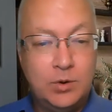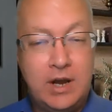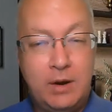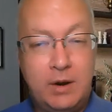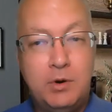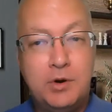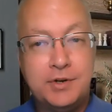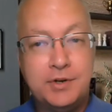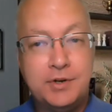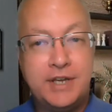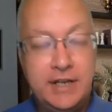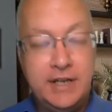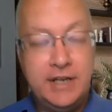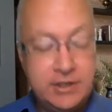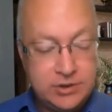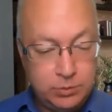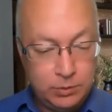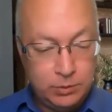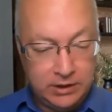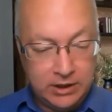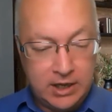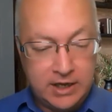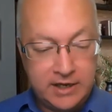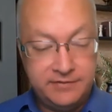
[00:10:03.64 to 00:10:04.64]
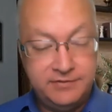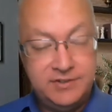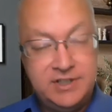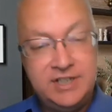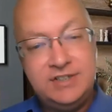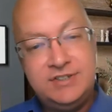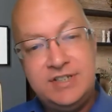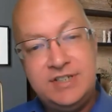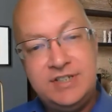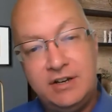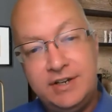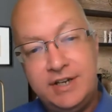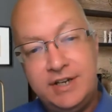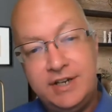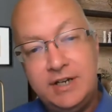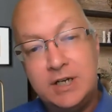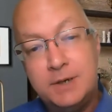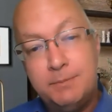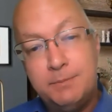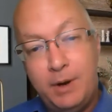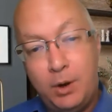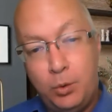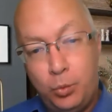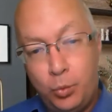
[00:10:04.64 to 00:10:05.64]
I won't get into a lot of detail
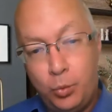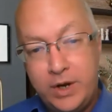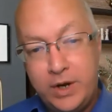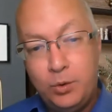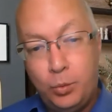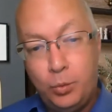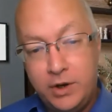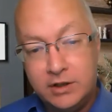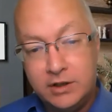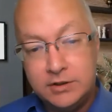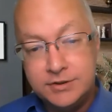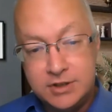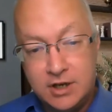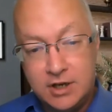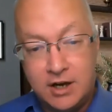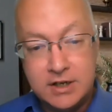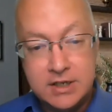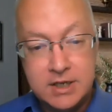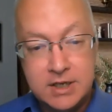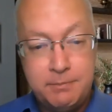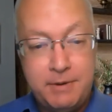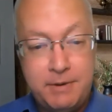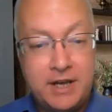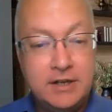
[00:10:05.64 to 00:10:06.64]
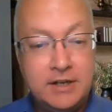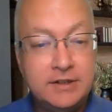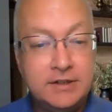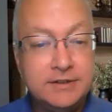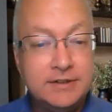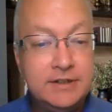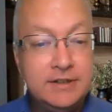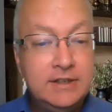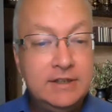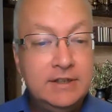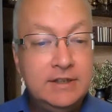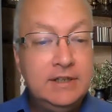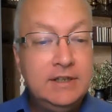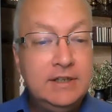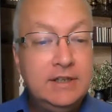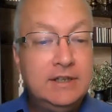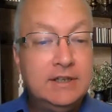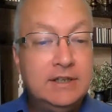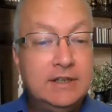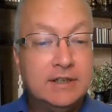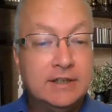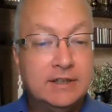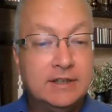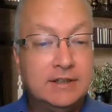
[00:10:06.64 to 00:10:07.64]
here, but we will talk about
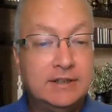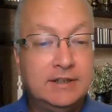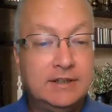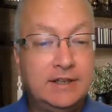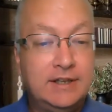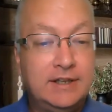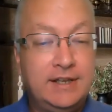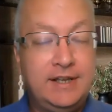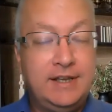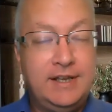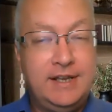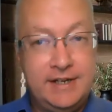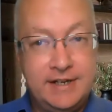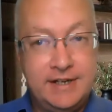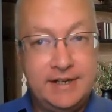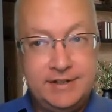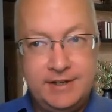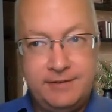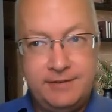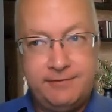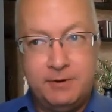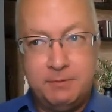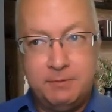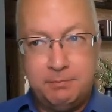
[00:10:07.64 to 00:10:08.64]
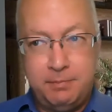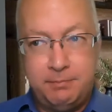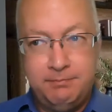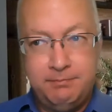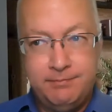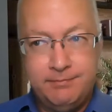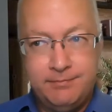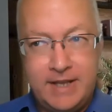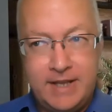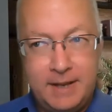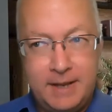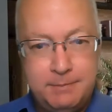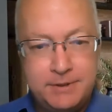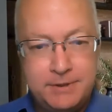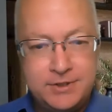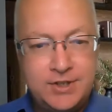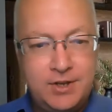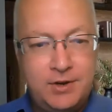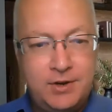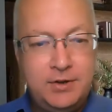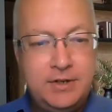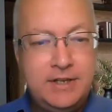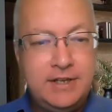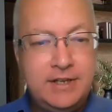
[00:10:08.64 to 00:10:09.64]
in a different
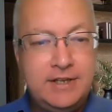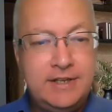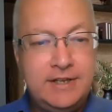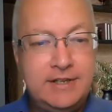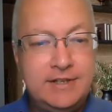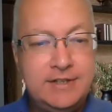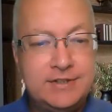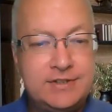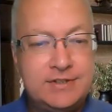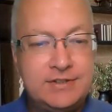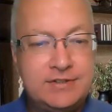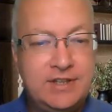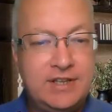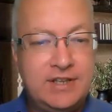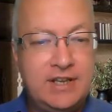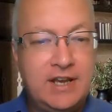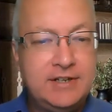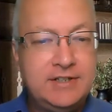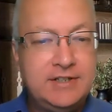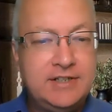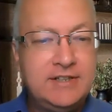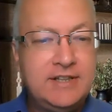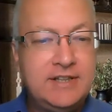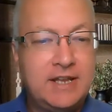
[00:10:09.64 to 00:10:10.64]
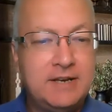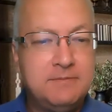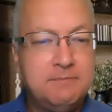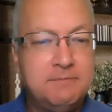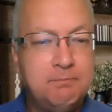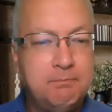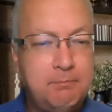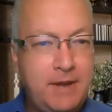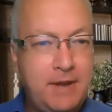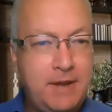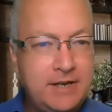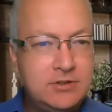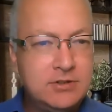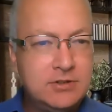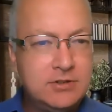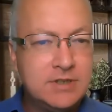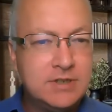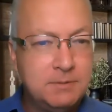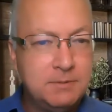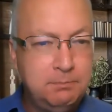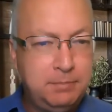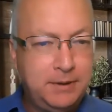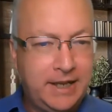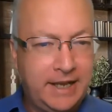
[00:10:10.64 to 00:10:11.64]
episode, is the idea that mental
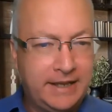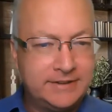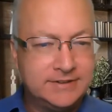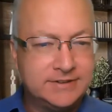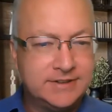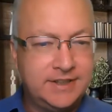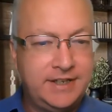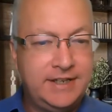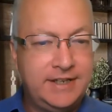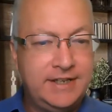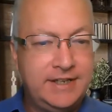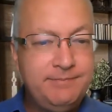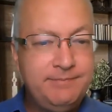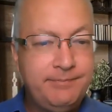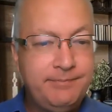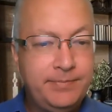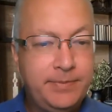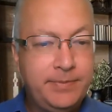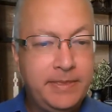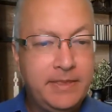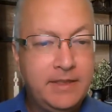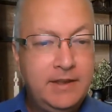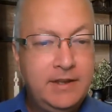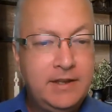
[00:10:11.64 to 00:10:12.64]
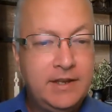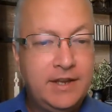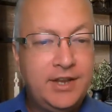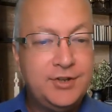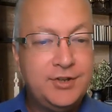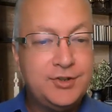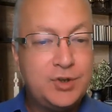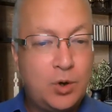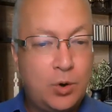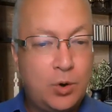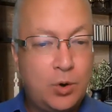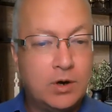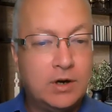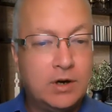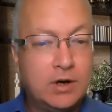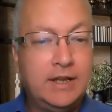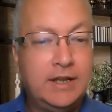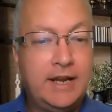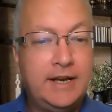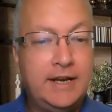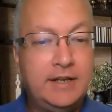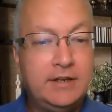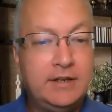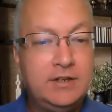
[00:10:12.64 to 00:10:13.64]
complexity is
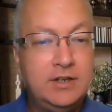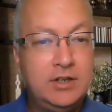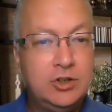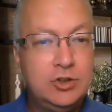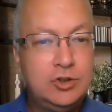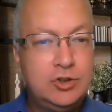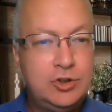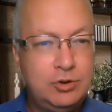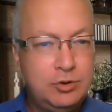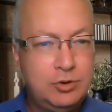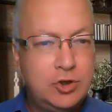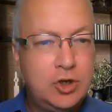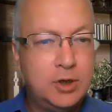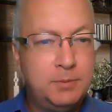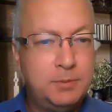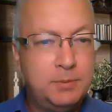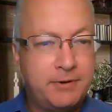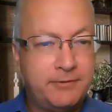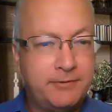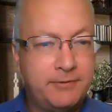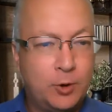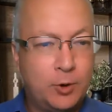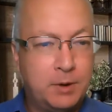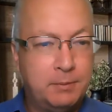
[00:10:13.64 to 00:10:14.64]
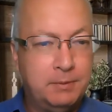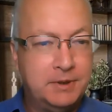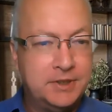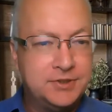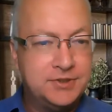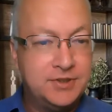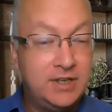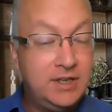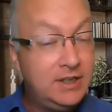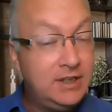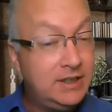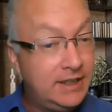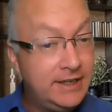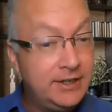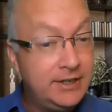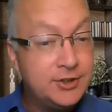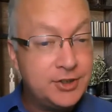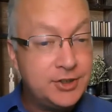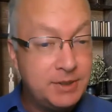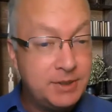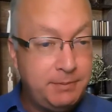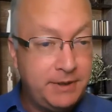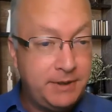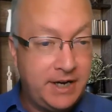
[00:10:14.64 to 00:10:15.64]
correlated to good performance in
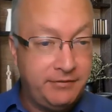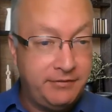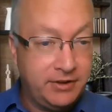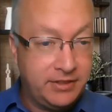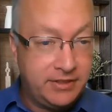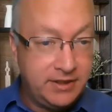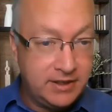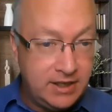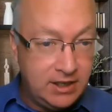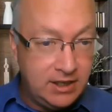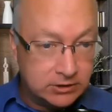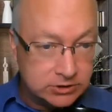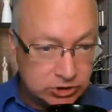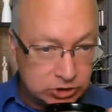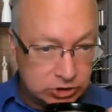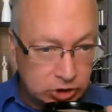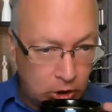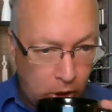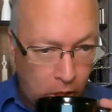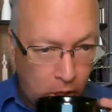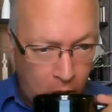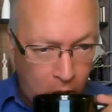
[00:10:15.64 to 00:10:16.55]
leadership and everything else.